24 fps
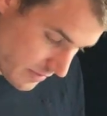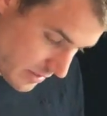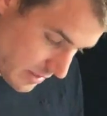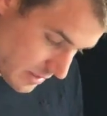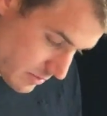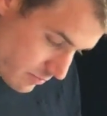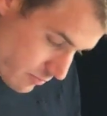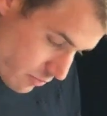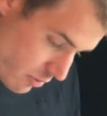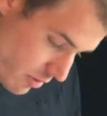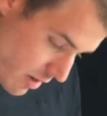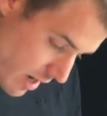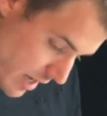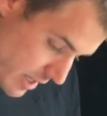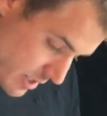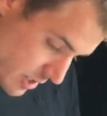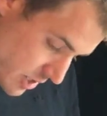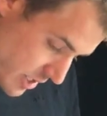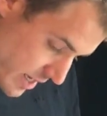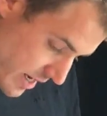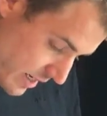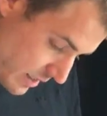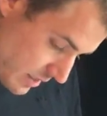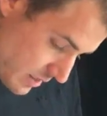these
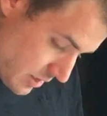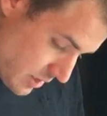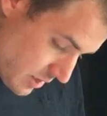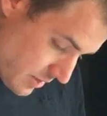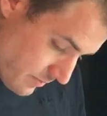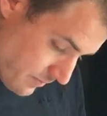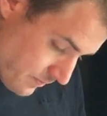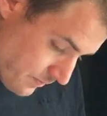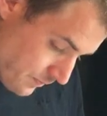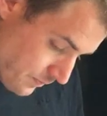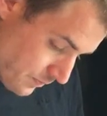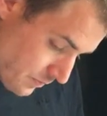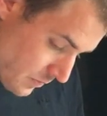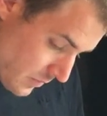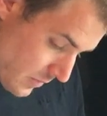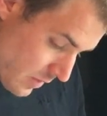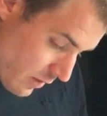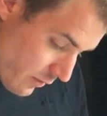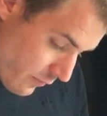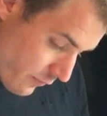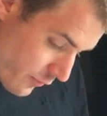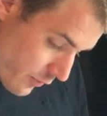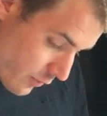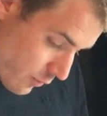projects
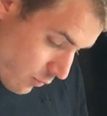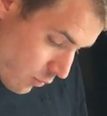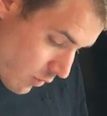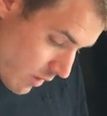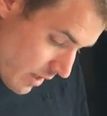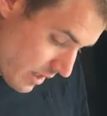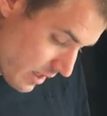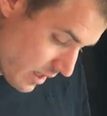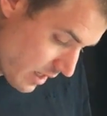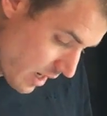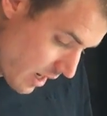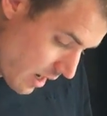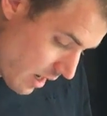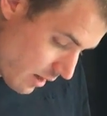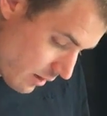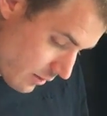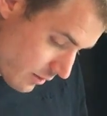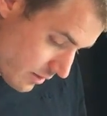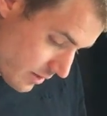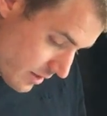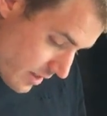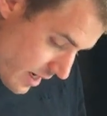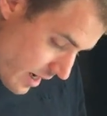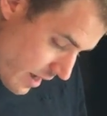for one
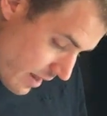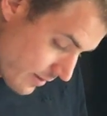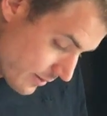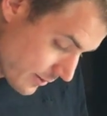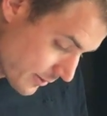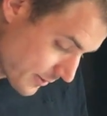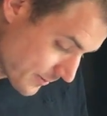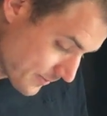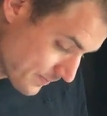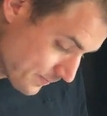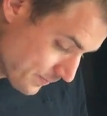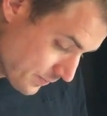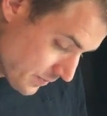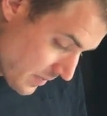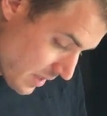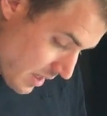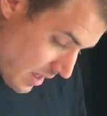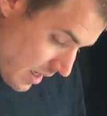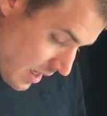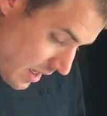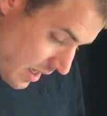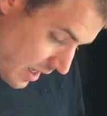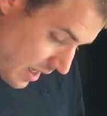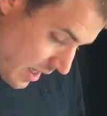color dollar
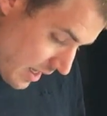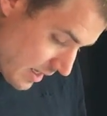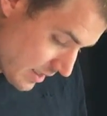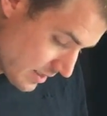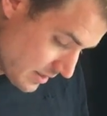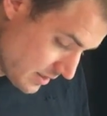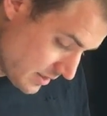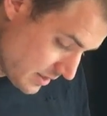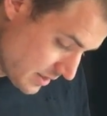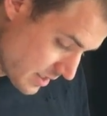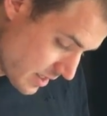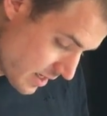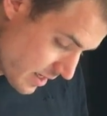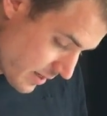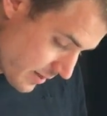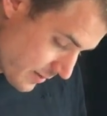is